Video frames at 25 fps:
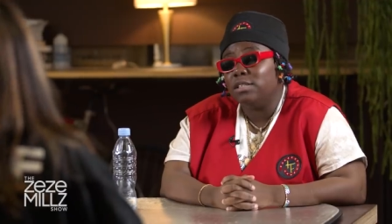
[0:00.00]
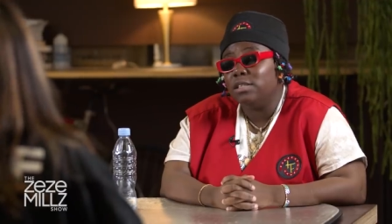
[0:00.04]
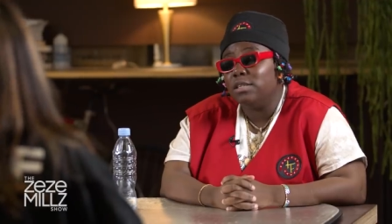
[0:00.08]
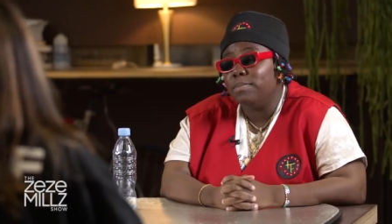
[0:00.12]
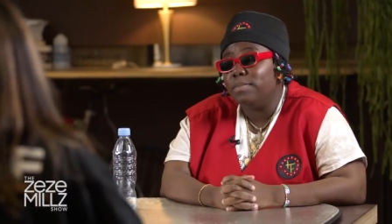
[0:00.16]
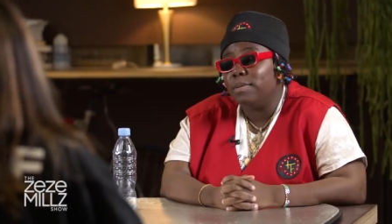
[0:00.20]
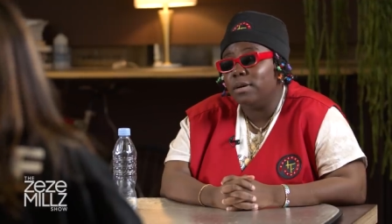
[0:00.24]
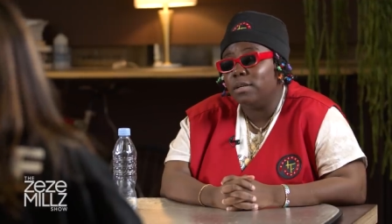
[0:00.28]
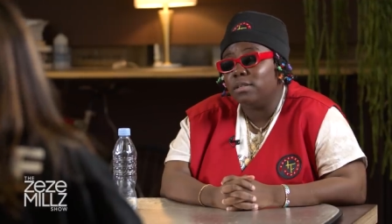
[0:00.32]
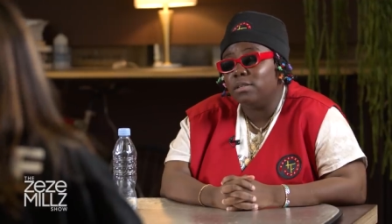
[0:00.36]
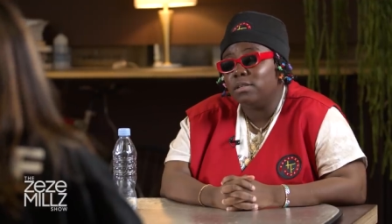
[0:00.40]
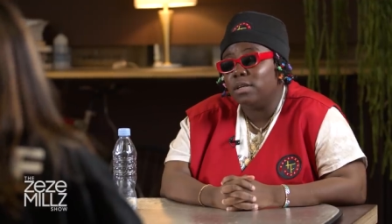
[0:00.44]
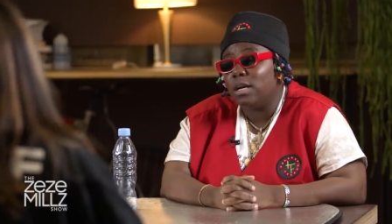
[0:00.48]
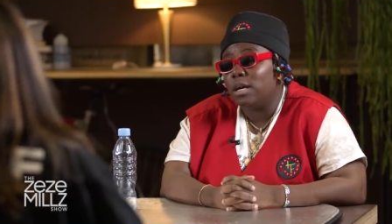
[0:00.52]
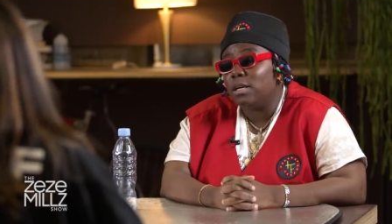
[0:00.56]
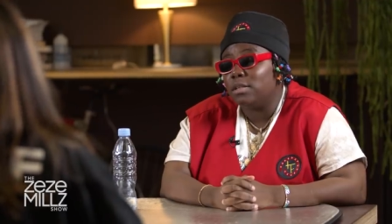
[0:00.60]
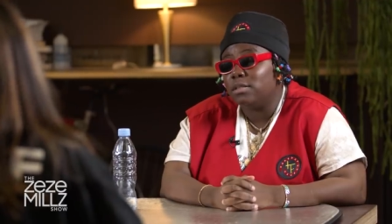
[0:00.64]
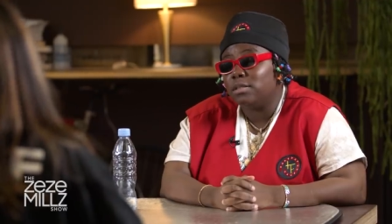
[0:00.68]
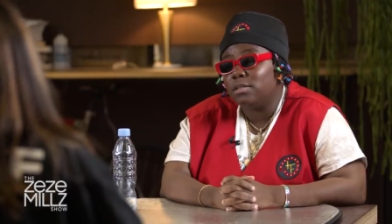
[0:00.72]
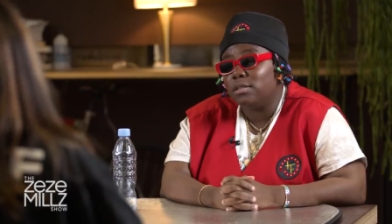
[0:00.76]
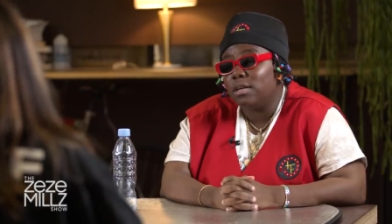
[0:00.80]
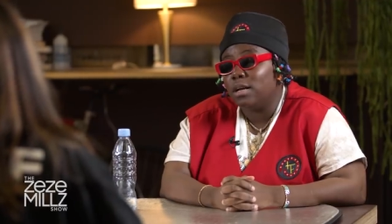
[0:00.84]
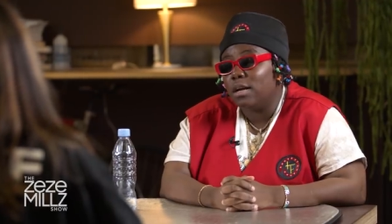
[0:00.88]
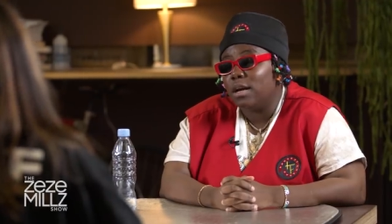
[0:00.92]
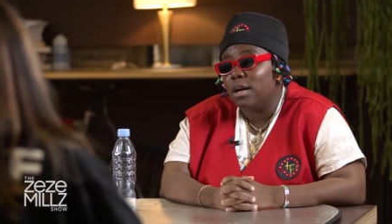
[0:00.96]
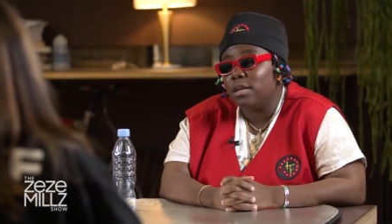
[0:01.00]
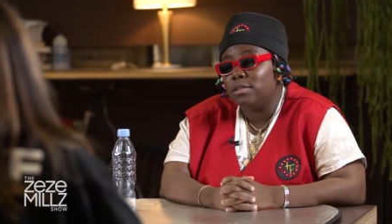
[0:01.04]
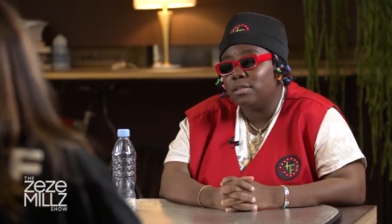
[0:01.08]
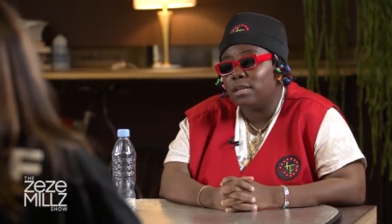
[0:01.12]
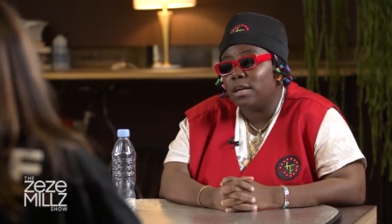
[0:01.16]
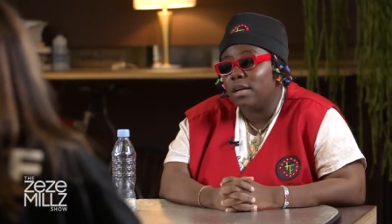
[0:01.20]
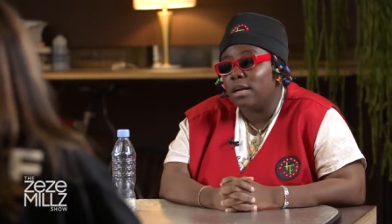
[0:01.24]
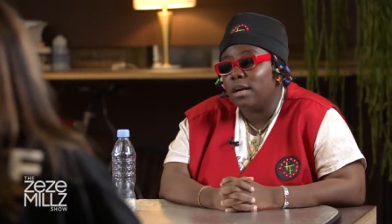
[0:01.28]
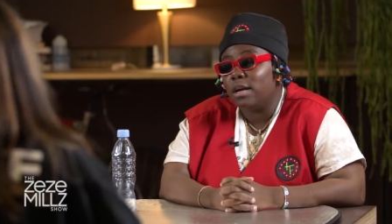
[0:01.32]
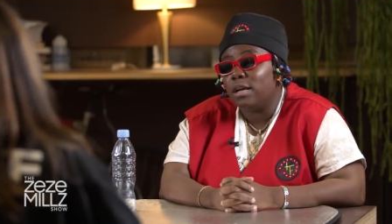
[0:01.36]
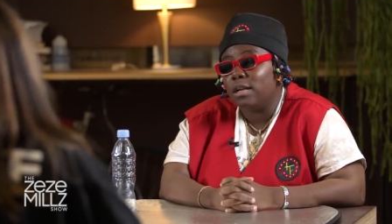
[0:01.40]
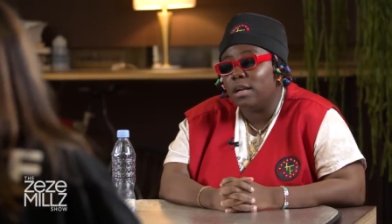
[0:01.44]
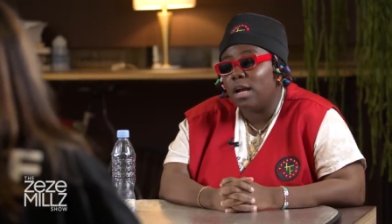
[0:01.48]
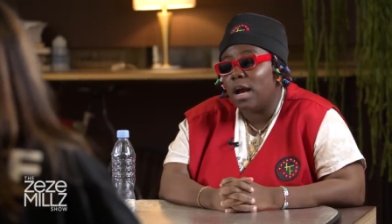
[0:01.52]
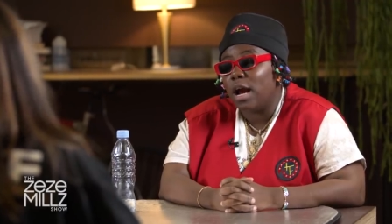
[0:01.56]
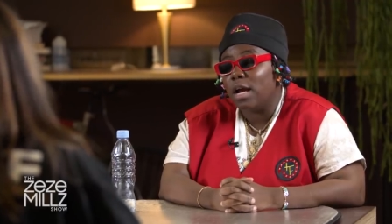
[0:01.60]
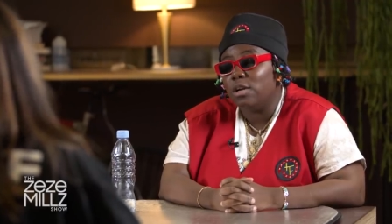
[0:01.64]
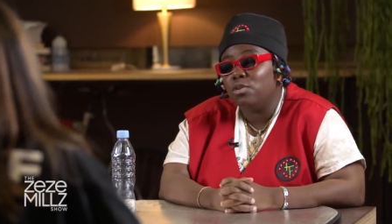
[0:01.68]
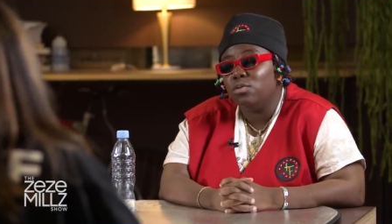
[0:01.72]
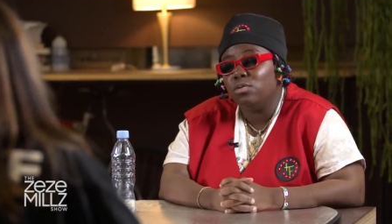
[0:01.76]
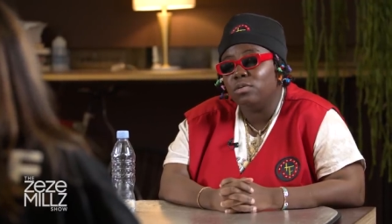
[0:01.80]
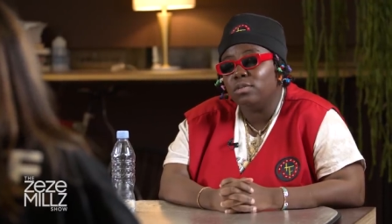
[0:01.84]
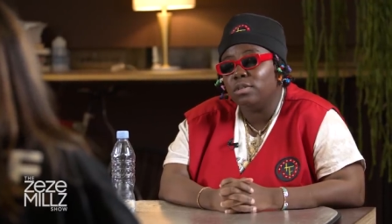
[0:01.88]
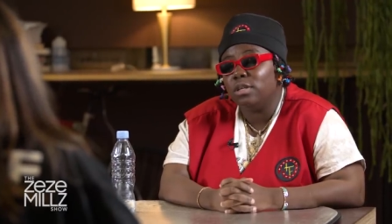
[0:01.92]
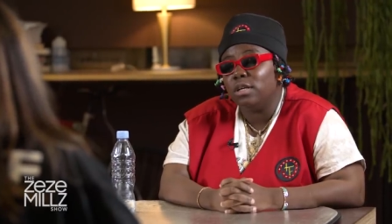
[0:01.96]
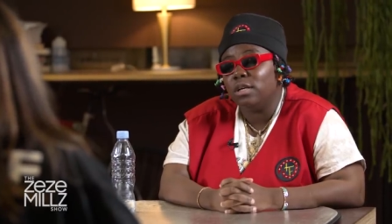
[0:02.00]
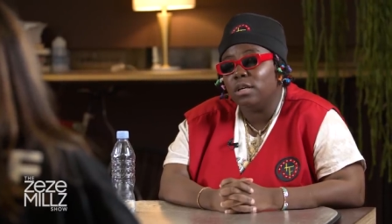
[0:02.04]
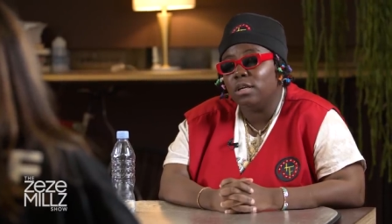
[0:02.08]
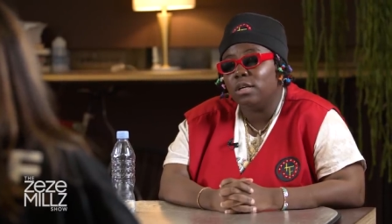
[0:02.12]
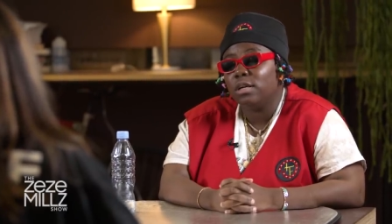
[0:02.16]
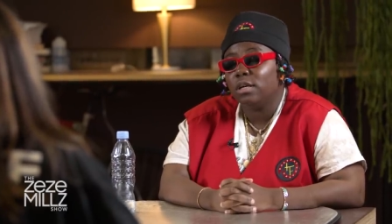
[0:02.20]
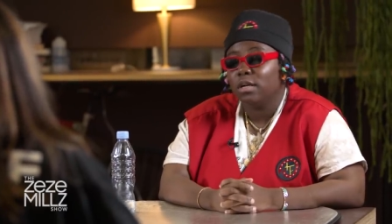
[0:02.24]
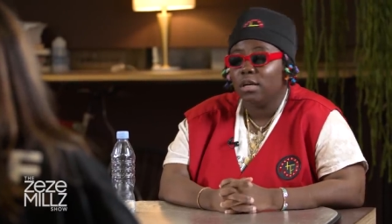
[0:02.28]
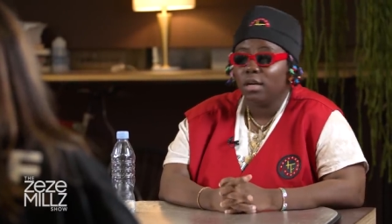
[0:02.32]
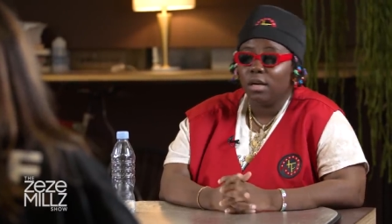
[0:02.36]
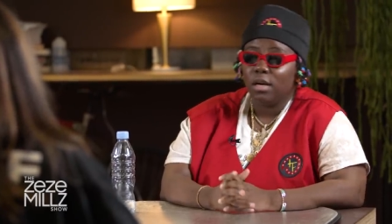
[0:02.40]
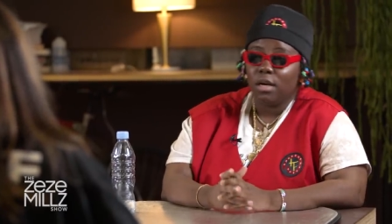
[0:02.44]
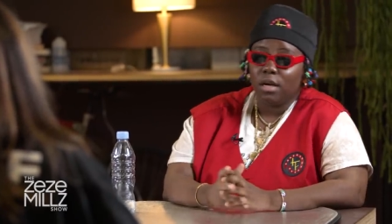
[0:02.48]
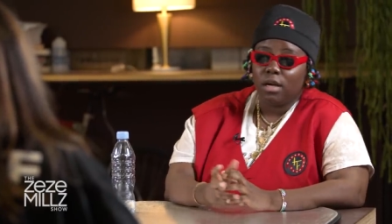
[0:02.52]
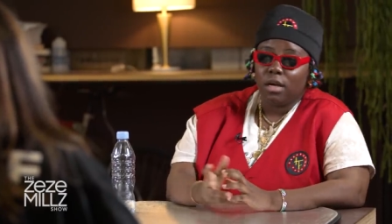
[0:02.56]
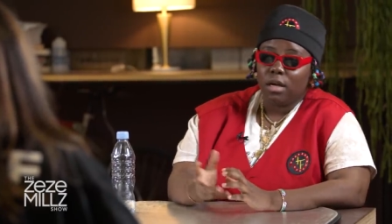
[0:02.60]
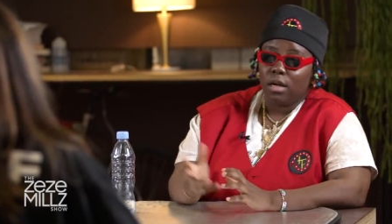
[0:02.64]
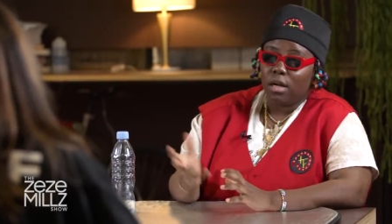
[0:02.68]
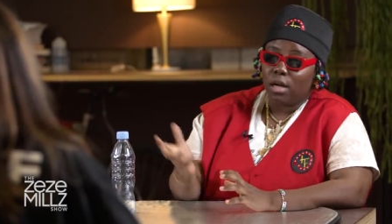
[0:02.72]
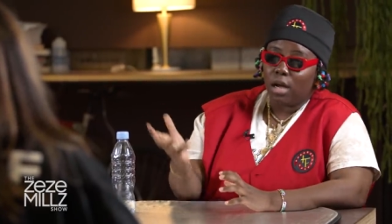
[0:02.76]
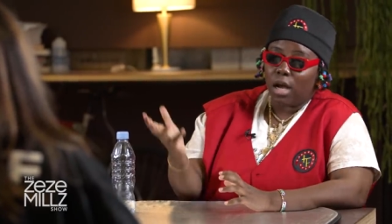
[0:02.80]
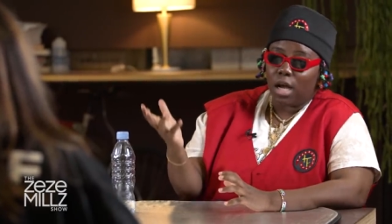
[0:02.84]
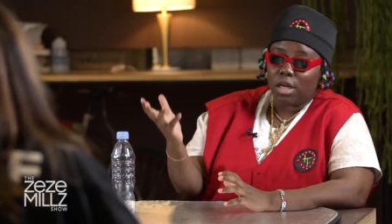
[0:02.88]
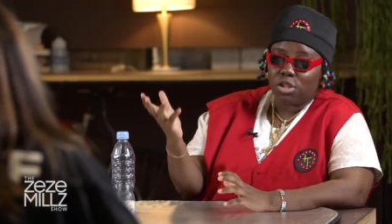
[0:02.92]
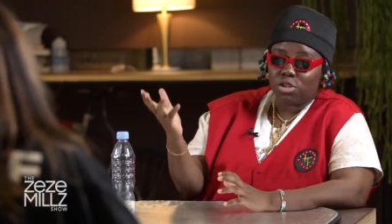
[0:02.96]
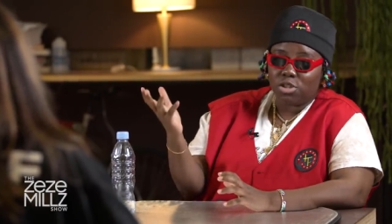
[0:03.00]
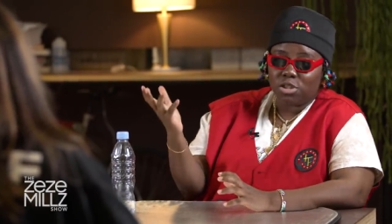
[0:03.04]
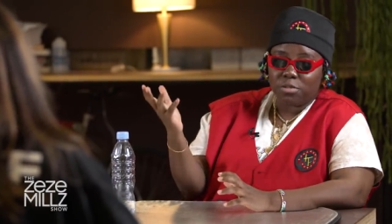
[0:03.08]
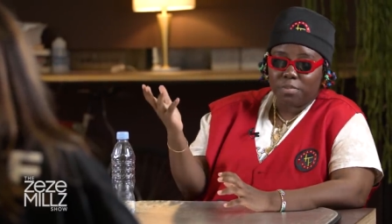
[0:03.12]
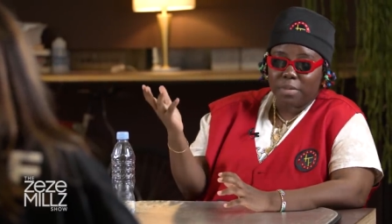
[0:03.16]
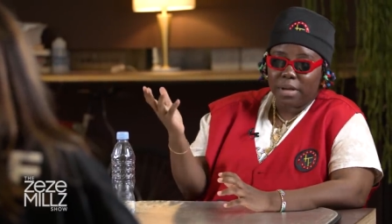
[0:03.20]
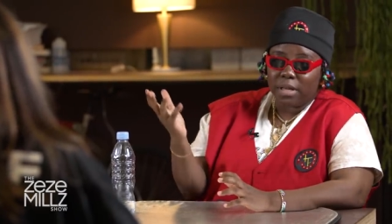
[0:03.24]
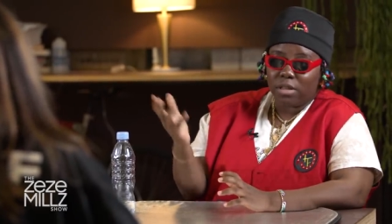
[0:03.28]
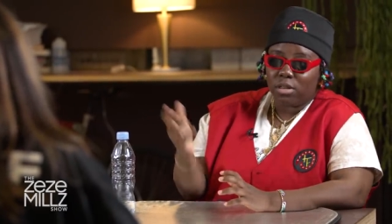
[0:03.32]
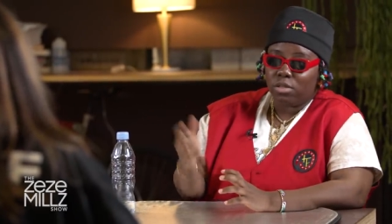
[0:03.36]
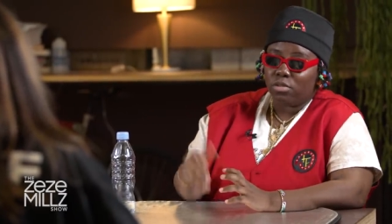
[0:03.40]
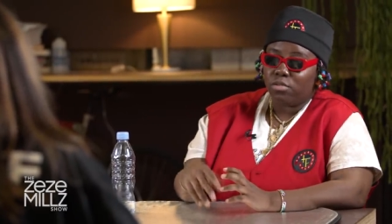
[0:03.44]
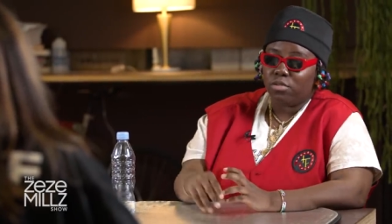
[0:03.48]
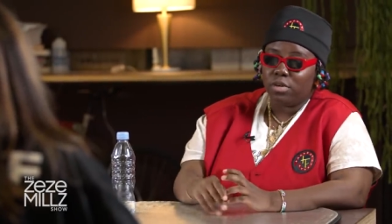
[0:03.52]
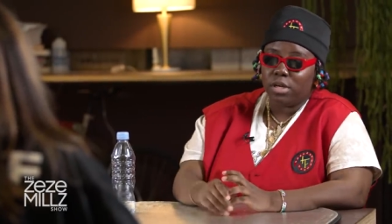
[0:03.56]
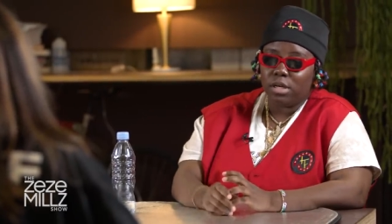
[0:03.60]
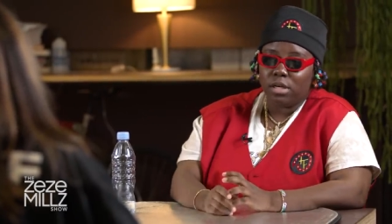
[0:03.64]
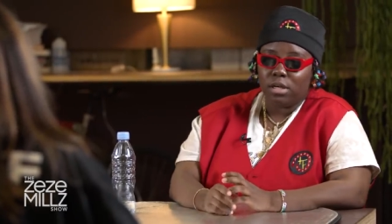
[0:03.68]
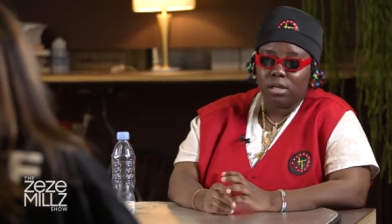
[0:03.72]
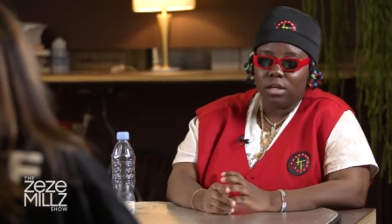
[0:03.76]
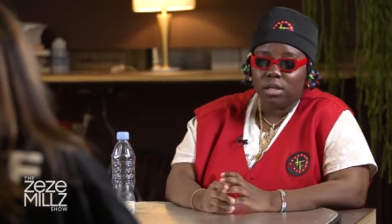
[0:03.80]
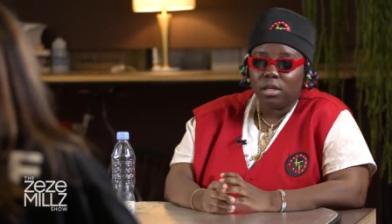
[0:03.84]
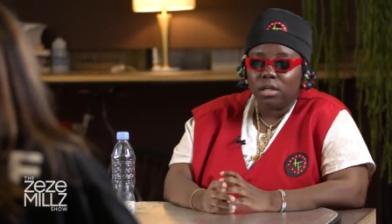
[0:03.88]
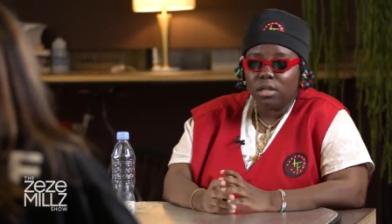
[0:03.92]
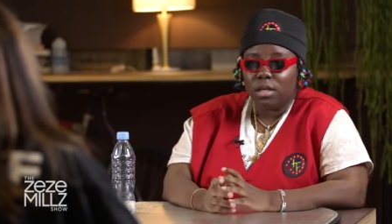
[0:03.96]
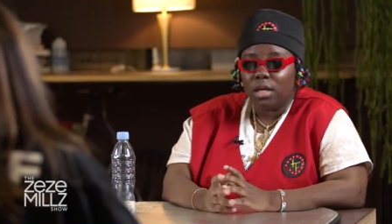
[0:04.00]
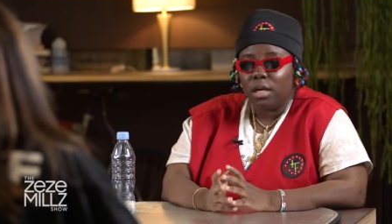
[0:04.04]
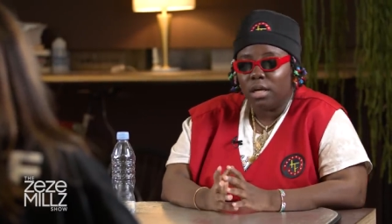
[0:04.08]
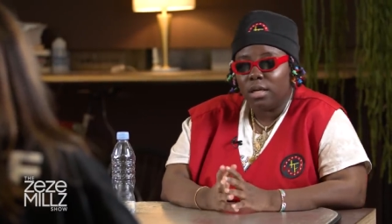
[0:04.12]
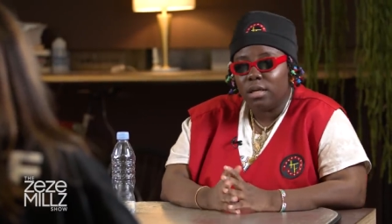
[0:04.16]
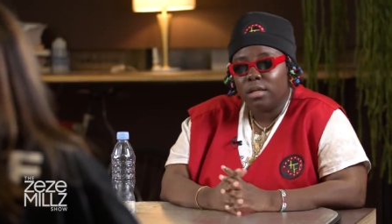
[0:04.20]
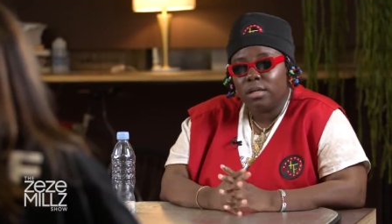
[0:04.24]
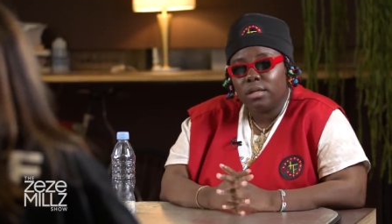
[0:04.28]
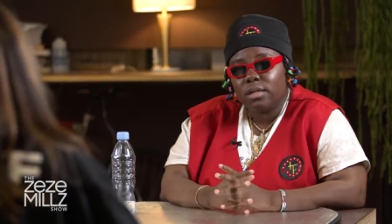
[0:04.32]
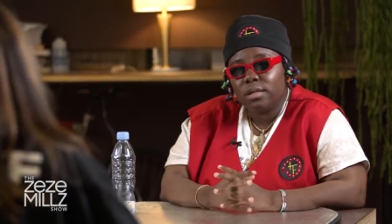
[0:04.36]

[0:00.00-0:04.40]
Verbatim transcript: deep as as as i can i don't think i just met three like